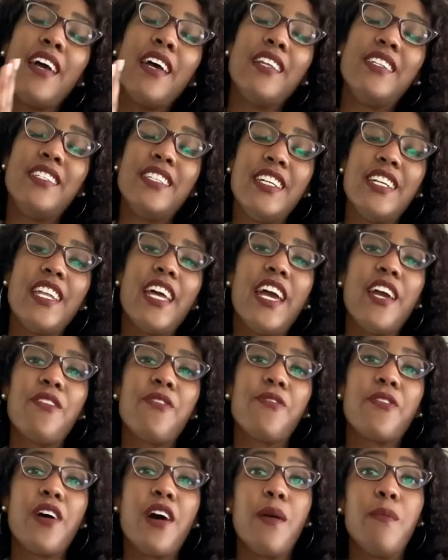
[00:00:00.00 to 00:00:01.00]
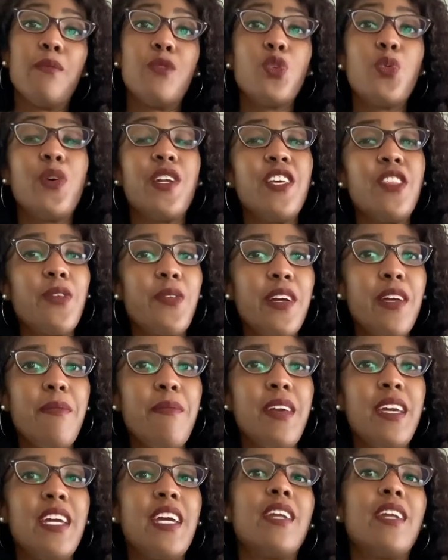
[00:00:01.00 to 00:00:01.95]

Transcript: DNA from 23andMe,